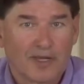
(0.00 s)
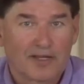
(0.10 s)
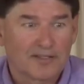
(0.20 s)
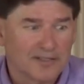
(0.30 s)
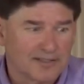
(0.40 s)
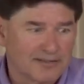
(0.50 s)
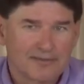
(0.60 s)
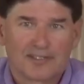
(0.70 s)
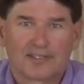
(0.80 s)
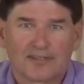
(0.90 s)
because it's,
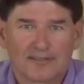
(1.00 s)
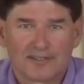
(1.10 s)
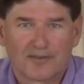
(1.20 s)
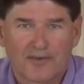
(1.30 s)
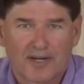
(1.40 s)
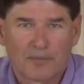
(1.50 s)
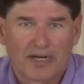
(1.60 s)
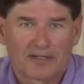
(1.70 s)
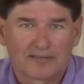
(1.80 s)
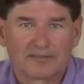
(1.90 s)
it's, a, it's a
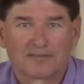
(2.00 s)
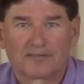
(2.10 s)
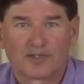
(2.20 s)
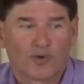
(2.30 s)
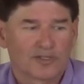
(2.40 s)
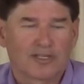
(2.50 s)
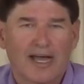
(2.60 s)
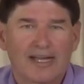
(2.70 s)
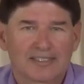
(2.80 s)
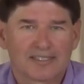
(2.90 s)
fundamental. So as
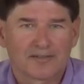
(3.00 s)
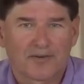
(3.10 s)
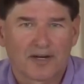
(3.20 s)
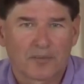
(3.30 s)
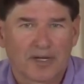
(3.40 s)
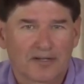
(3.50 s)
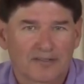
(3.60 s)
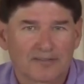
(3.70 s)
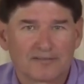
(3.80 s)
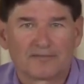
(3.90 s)
glass is a fundamental.